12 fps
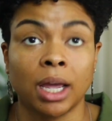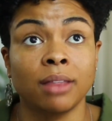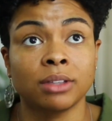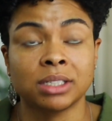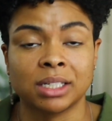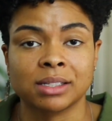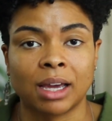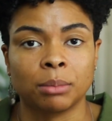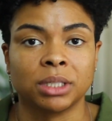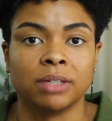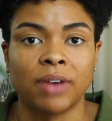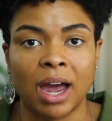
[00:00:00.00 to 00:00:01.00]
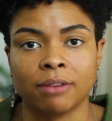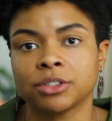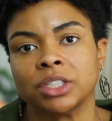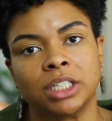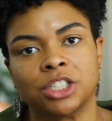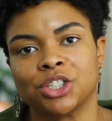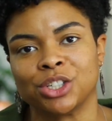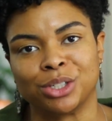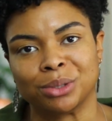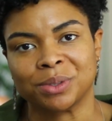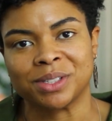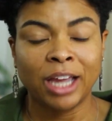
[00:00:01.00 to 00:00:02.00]
and the disc, I believe, after each
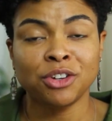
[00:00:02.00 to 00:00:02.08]
use.